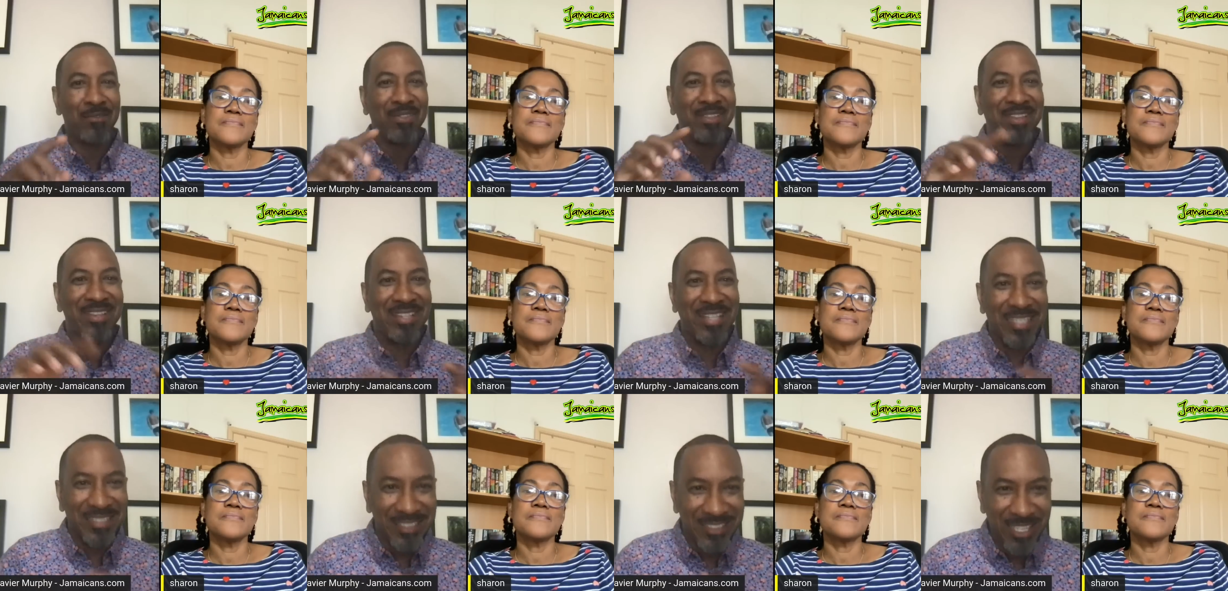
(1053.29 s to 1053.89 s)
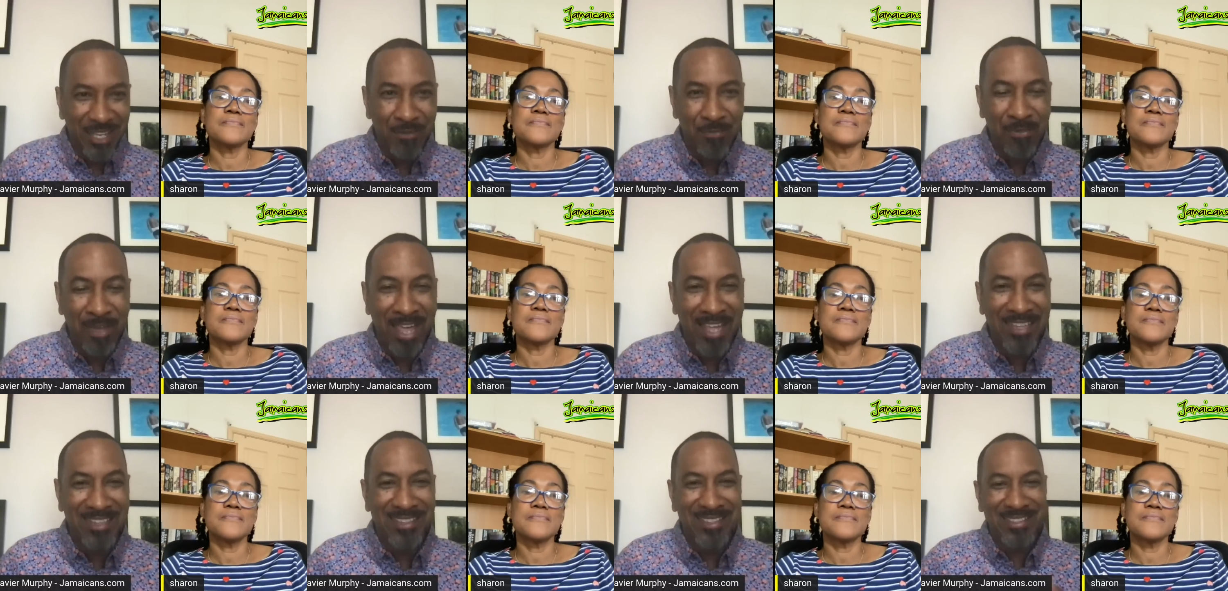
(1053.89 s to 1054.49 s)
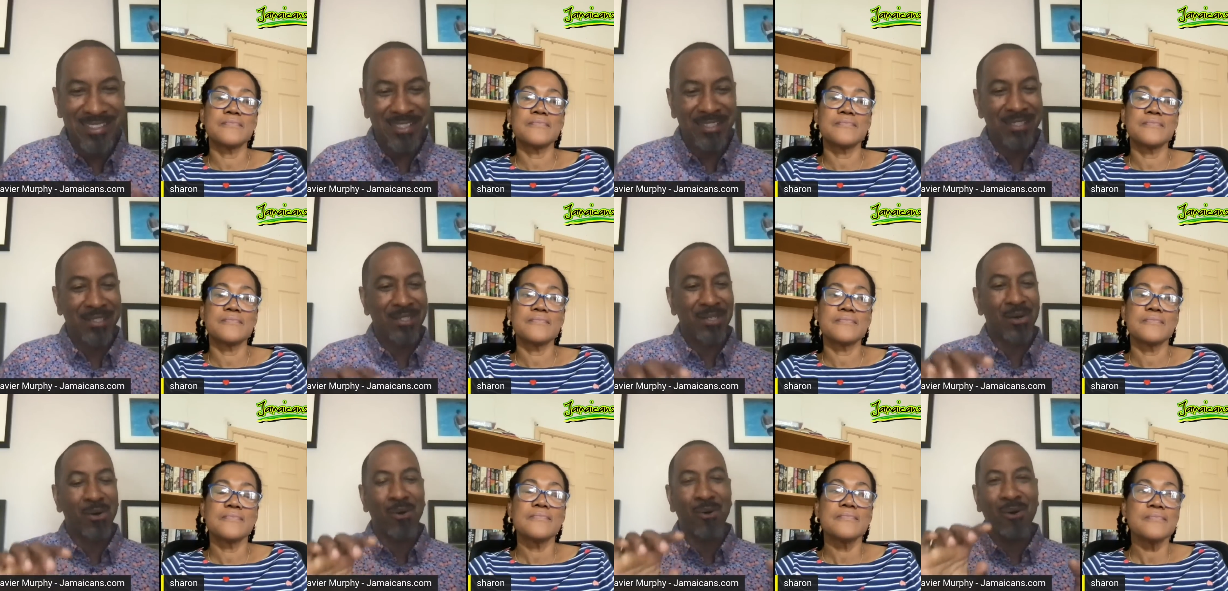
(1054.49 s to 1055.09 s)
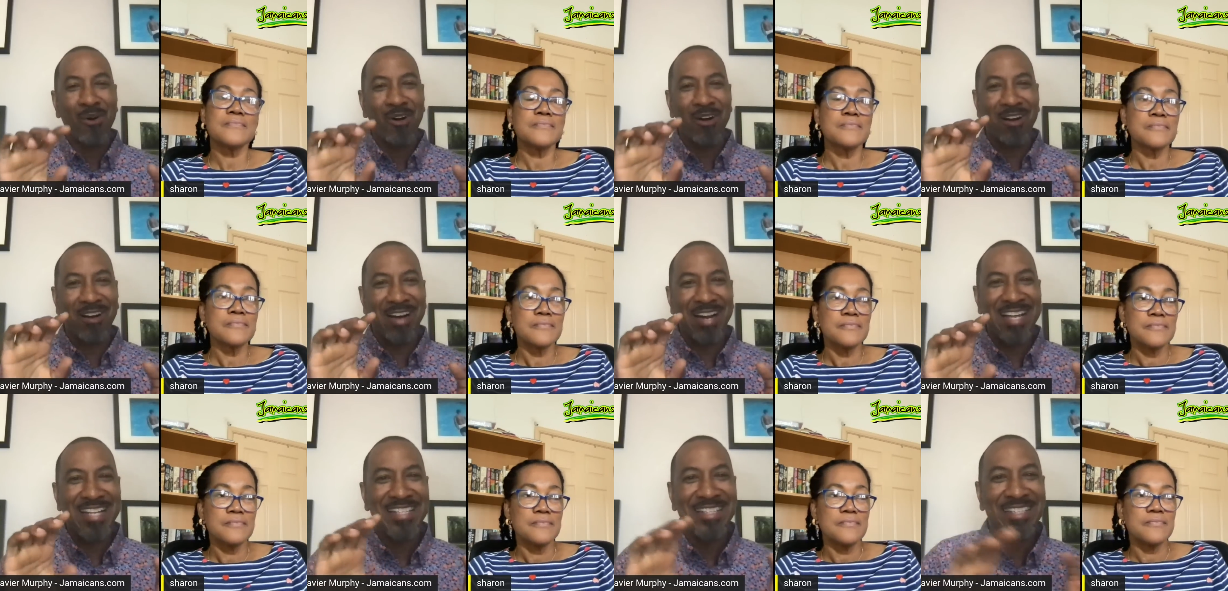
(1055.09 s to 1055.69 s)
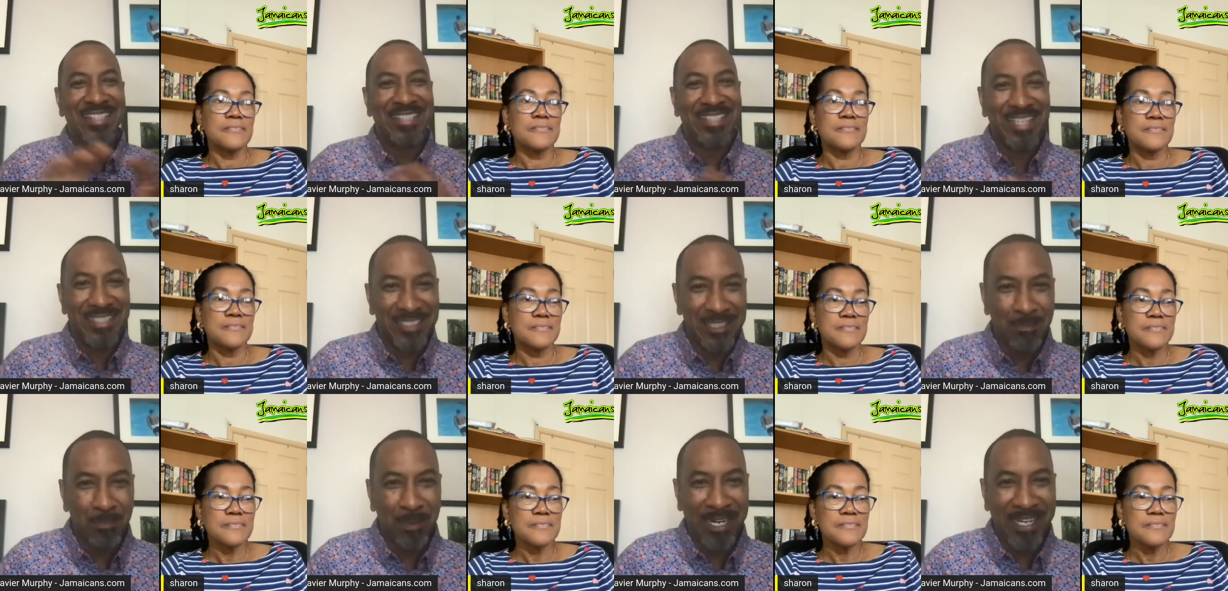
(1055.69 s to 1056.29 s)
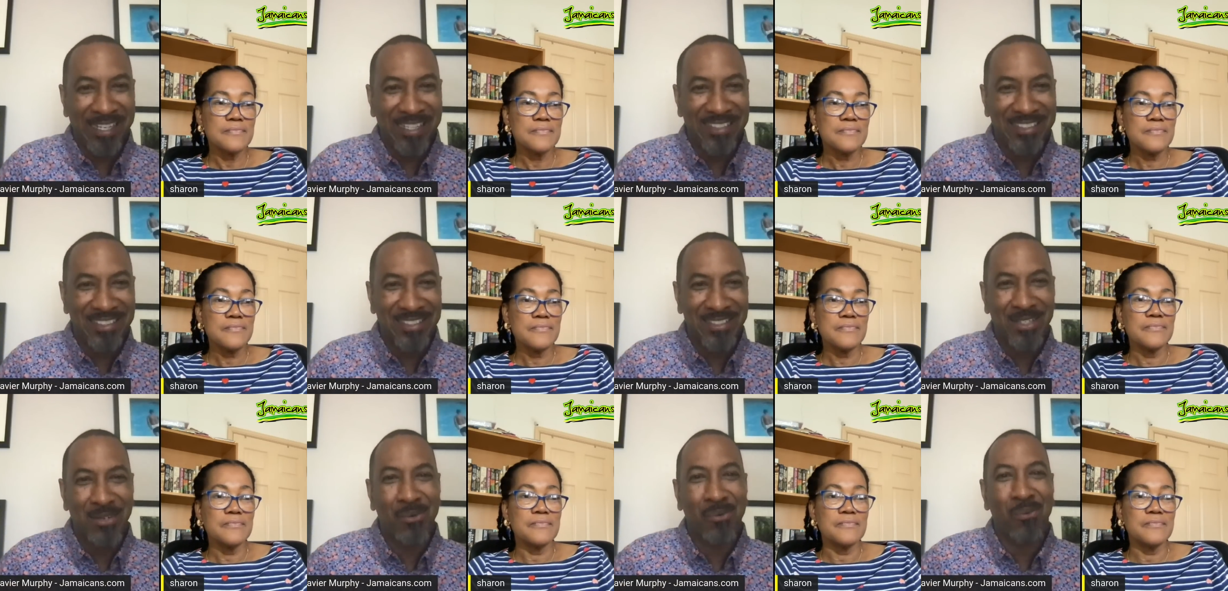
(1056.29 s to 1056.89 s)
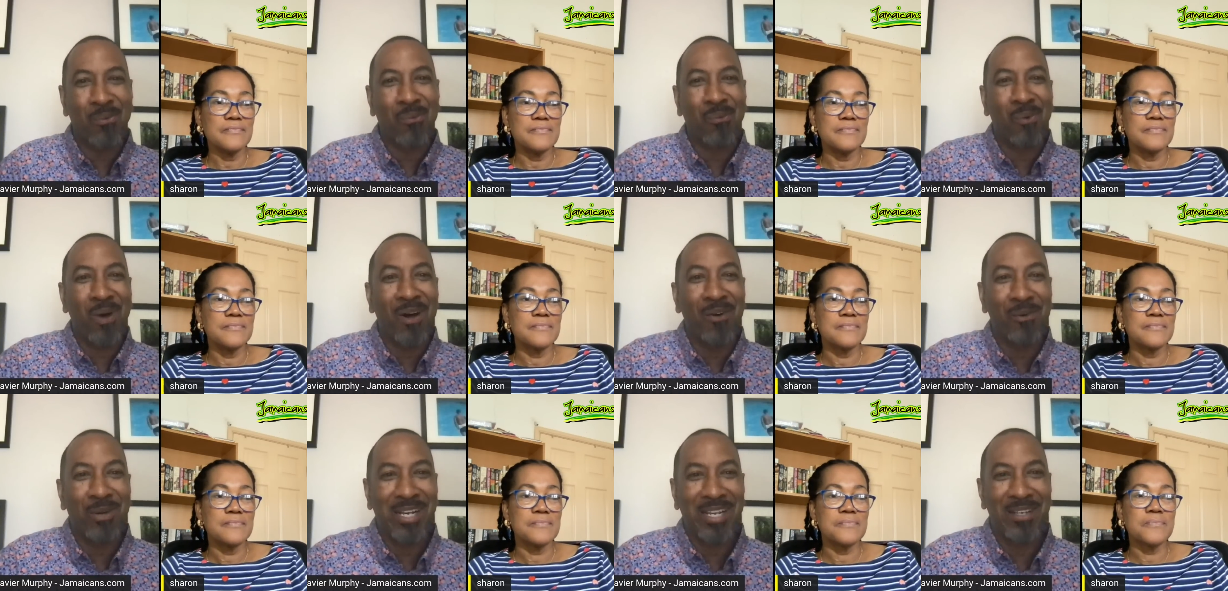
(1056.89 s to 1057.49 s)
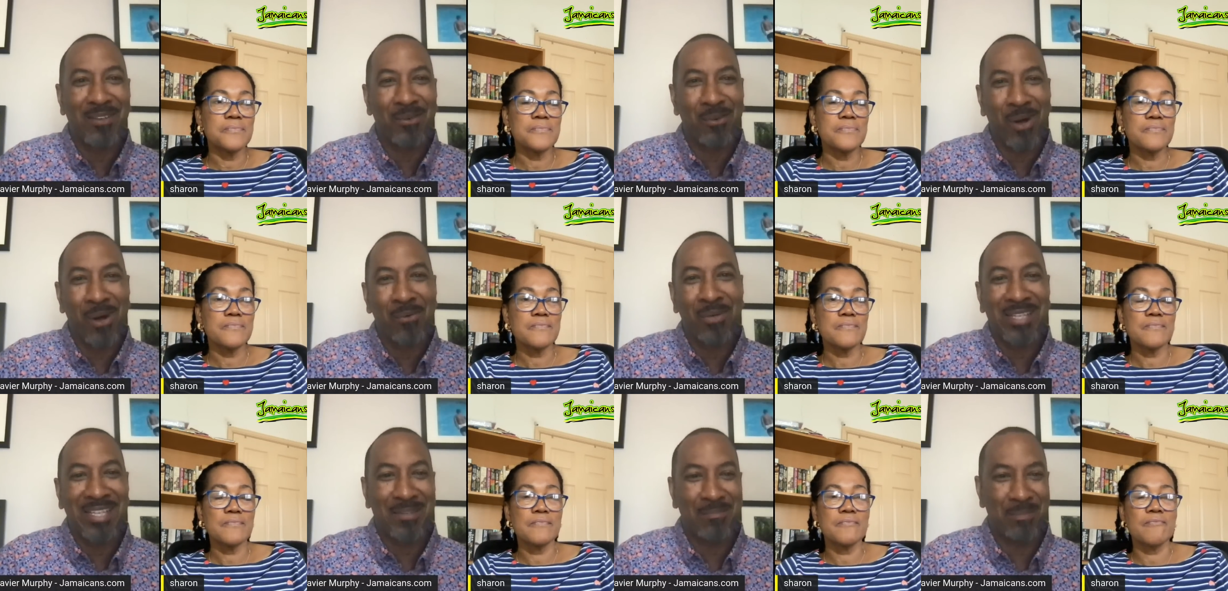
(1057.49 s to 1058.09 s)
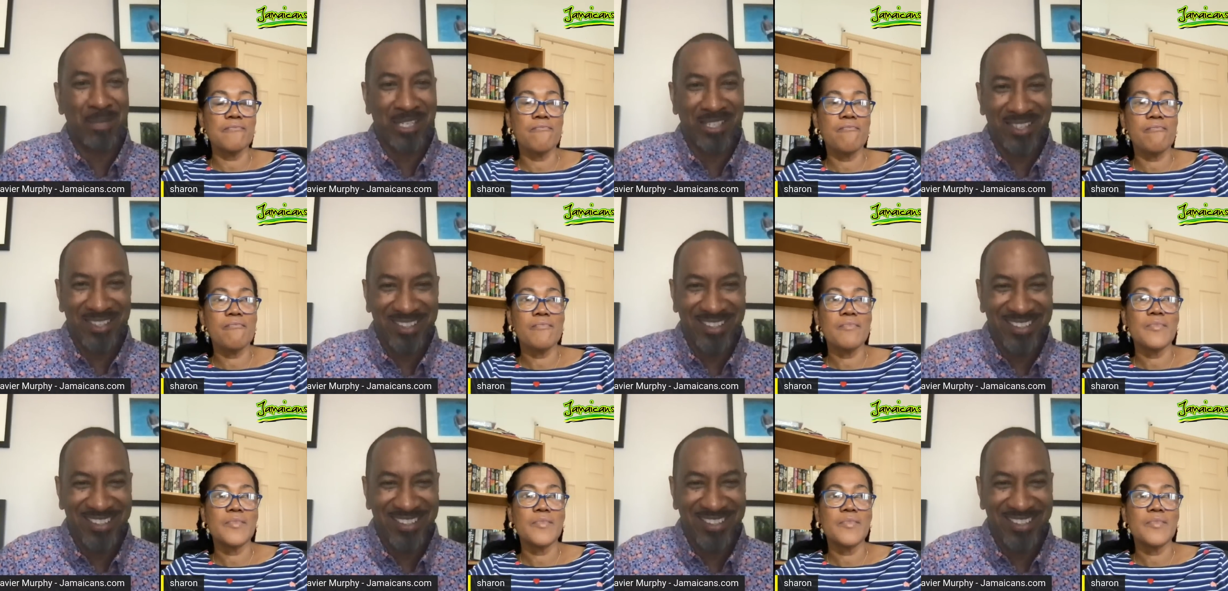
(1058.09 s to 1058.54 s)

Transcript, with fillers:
Speaker 1: this event or this place, what would it be?